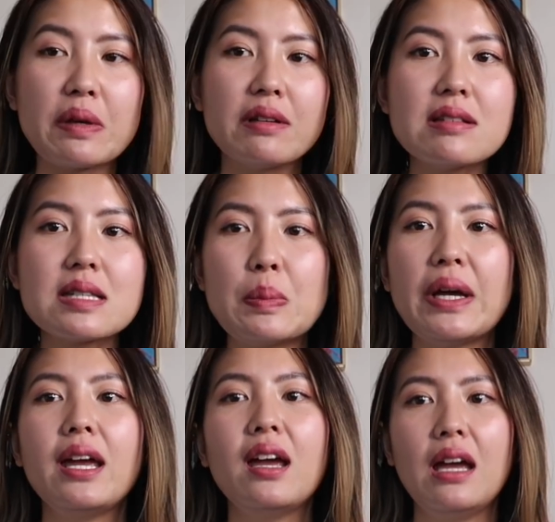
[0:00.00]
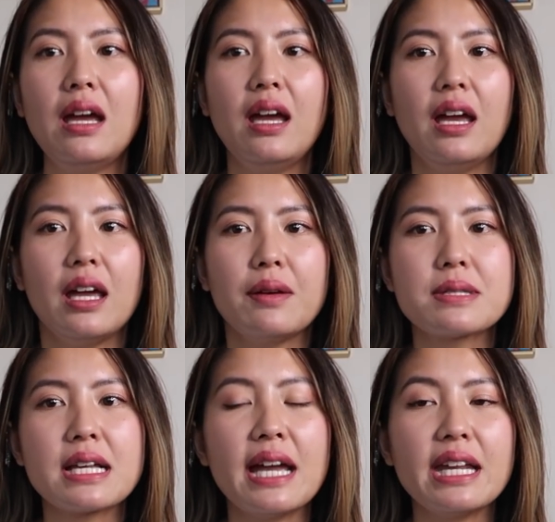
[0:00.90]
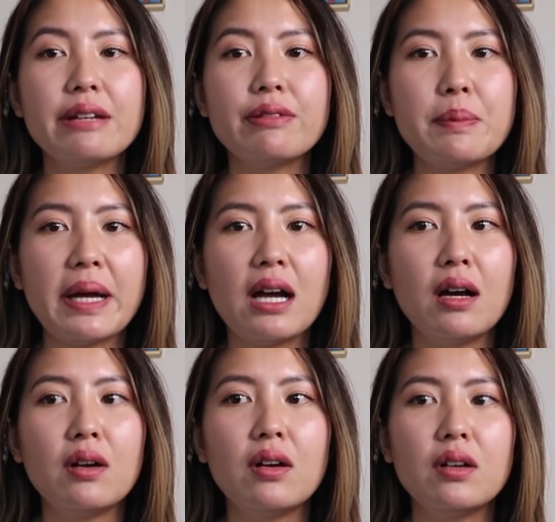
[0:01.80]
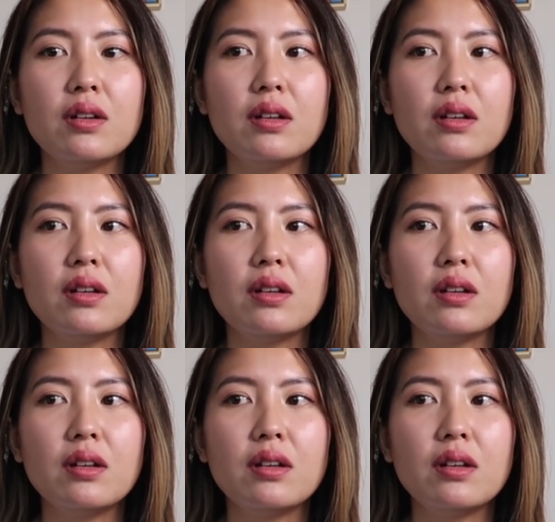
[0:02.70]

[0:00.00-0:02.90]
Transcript: bills, but it was kind of about